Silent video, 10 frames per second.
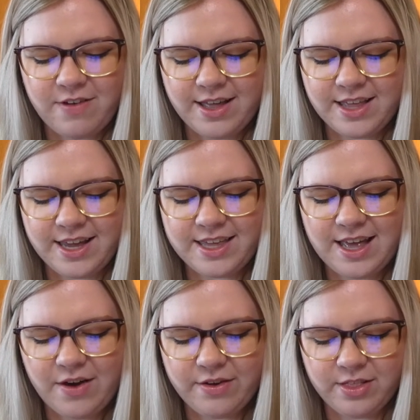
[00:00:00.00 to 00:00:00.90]
I like
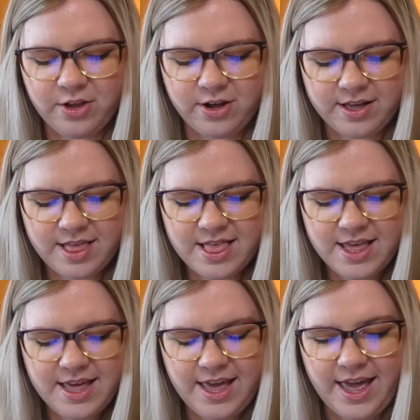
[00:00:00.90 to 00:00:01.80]
how it looks,
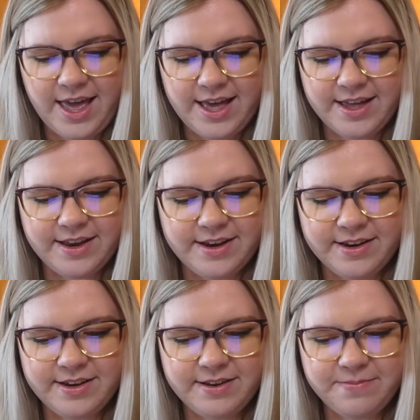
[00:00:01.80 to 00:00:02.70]

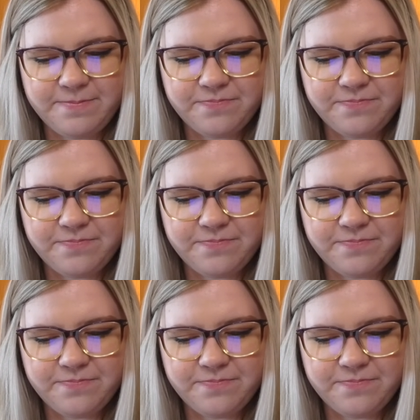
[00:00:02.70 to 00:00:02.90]
and